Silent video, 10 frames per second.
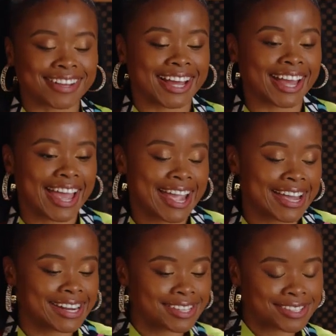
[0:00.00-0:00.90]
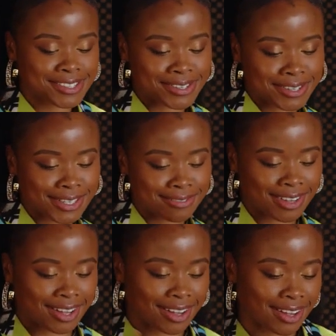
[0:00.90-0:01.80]
of like 80s sort of
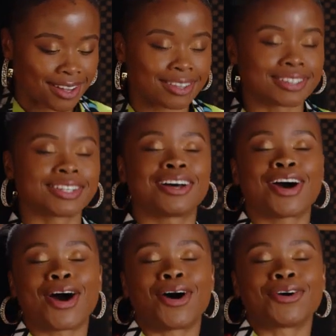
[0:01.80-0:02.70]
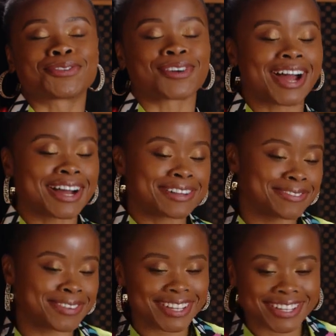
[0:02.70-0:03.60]
alt rock
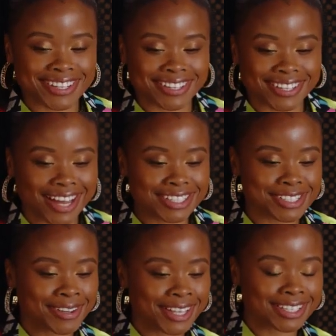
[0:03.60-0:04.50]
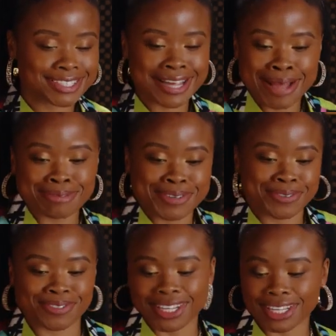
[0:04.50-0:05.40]
feel. And I just felt like the toms
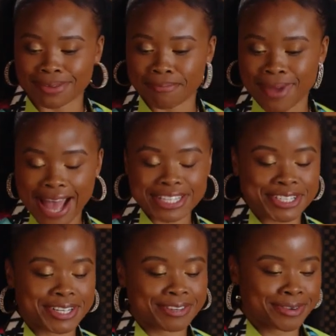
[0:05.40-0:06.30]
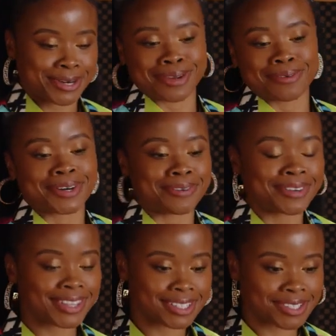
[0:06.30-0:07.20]
weren't really matching very well
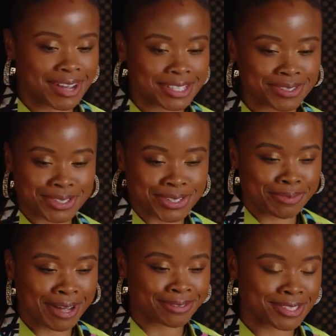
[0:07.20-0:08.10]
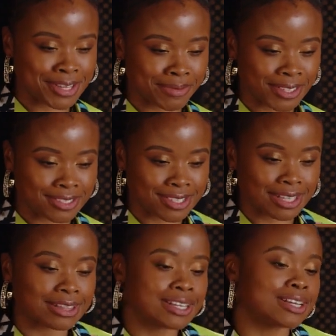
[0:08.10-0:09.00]
with it. So I switched them out for something just
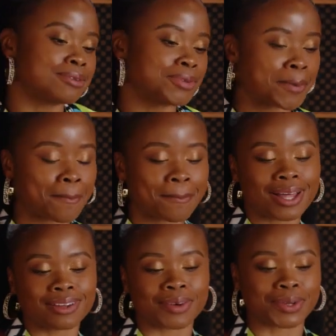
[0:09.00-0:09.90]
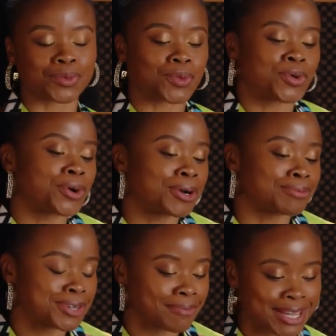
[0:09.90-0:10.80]
a little more mellow and
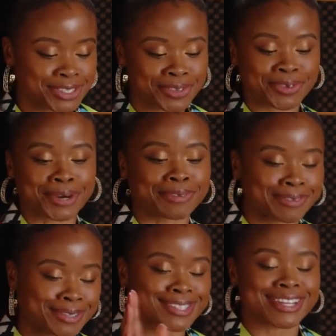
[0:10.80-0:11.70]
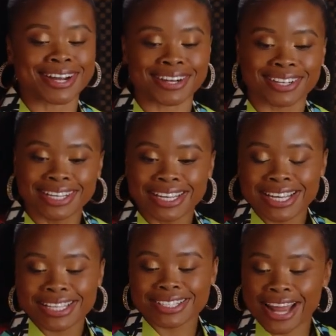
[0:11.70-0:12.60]
warm to match the warmth of the snare.
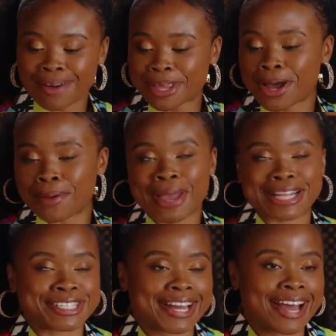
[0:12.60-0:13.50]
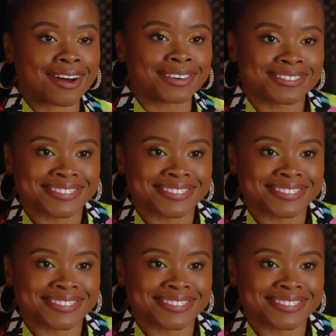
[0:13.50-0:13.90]
So now we all matching now.